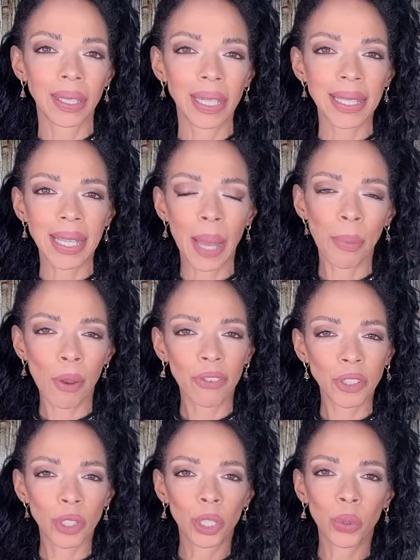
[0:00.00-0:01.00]
Let's hop
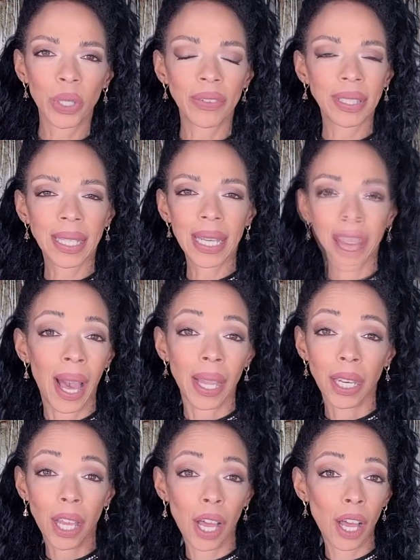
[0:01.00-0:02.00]
over to Louis Vuitton. I
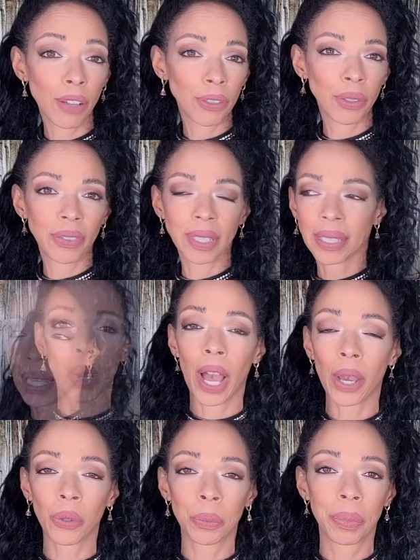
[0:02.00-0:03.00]
love Louis Vuitton.
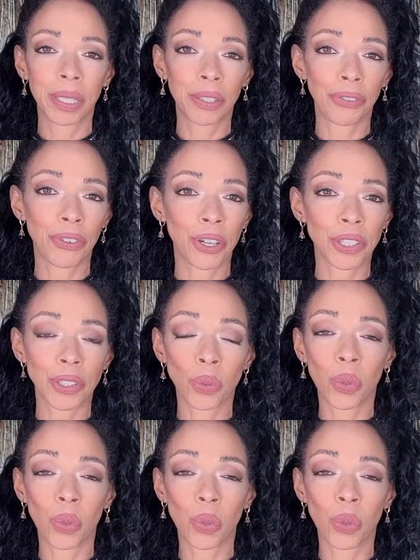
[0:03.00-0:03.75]
I would be the first